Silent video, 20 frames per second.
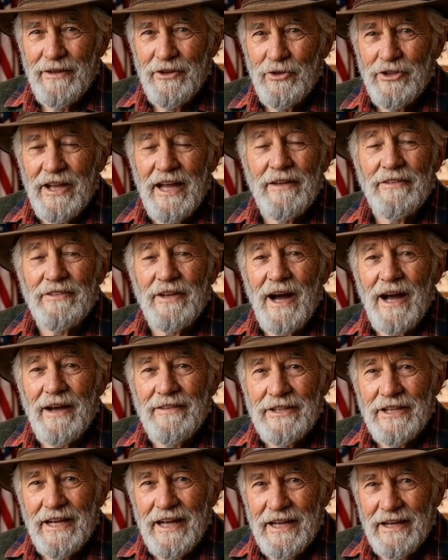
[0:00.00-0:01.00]
You need
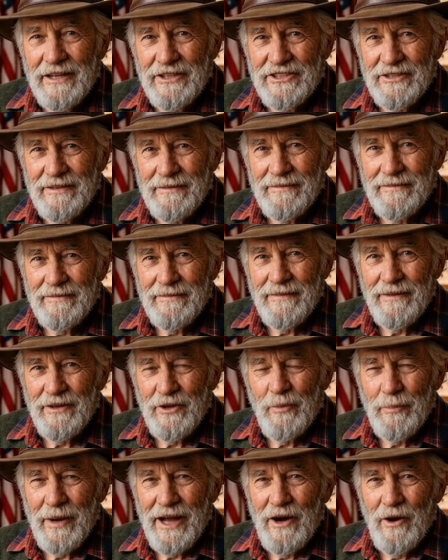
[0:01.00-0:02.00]
5 things.
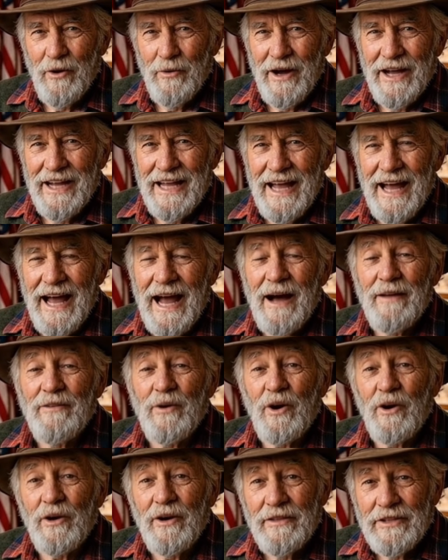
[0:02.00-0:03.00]
You may already have
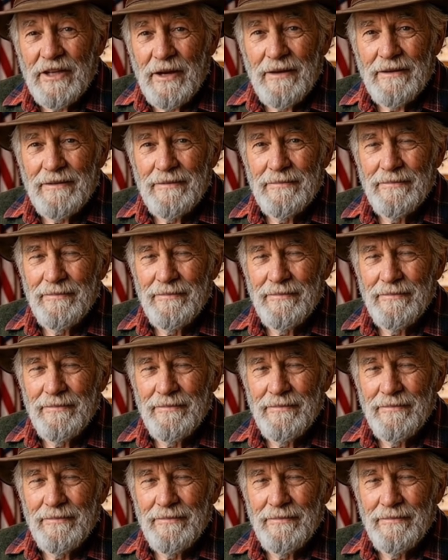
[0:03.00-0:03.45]
all of them.